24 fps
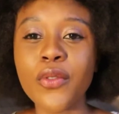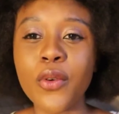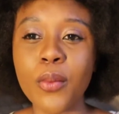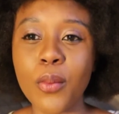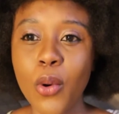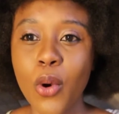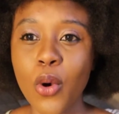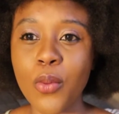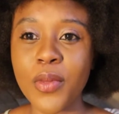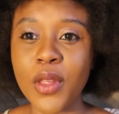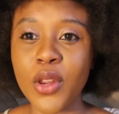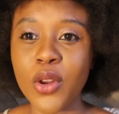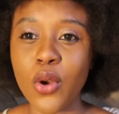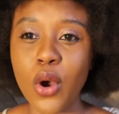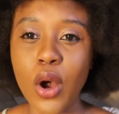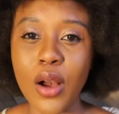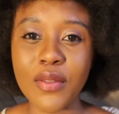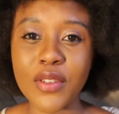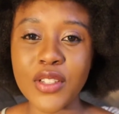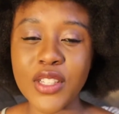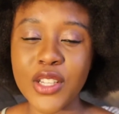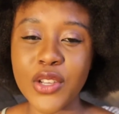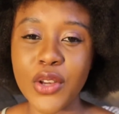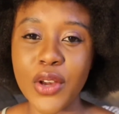from home, then you
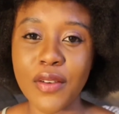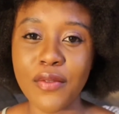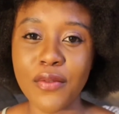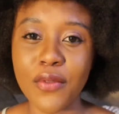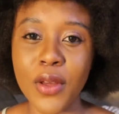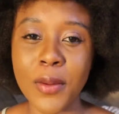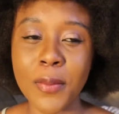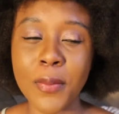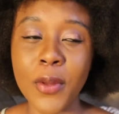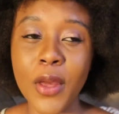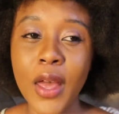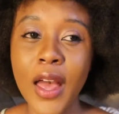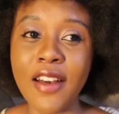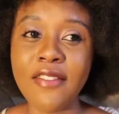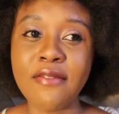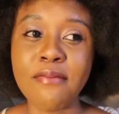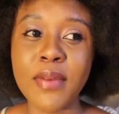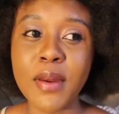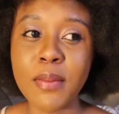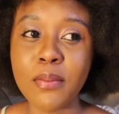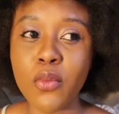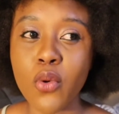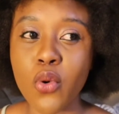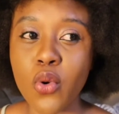obviously have a
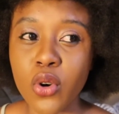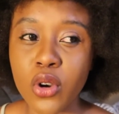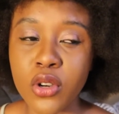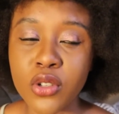bit more